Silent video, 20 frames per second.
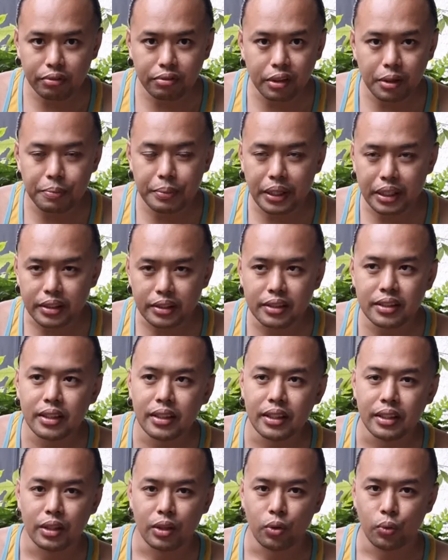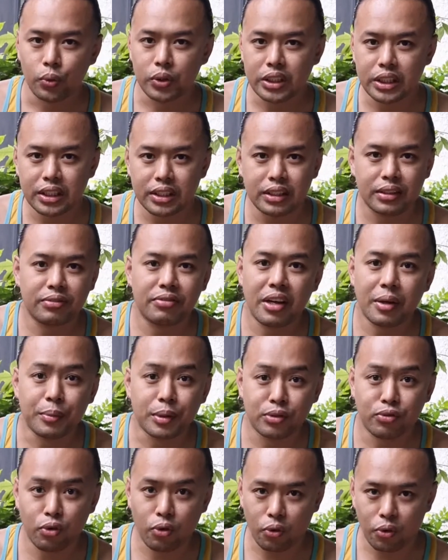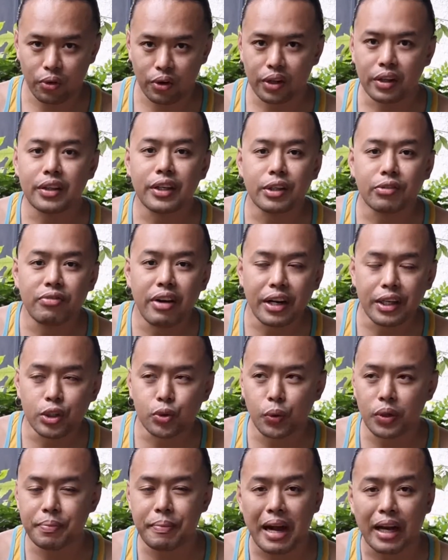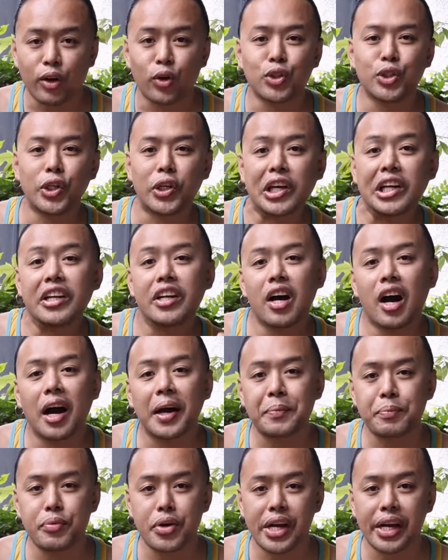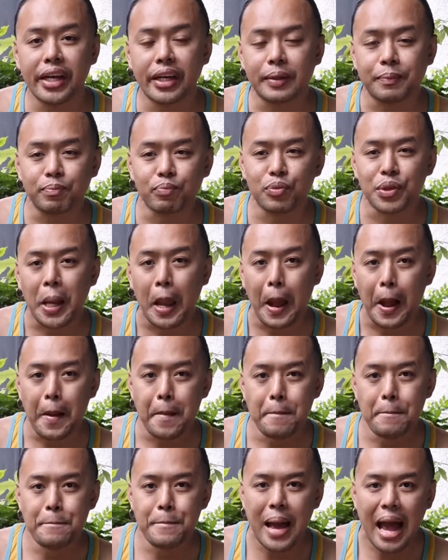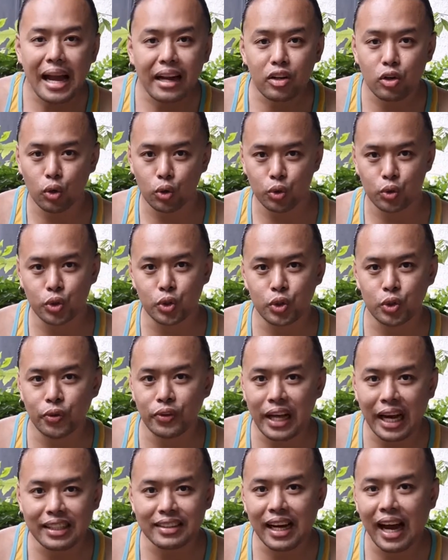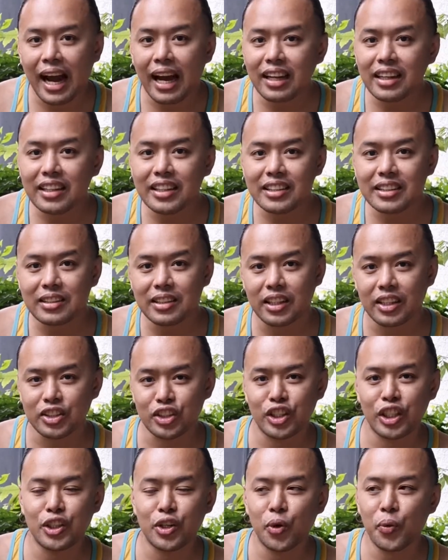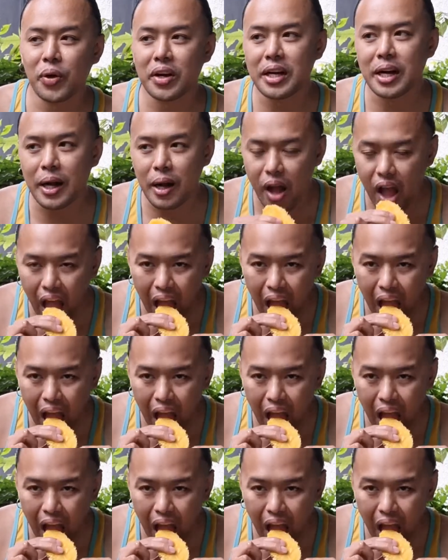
Philippines, which is famous for their very sweet mangoes. You could not bring mangoes to that island because they don't want to,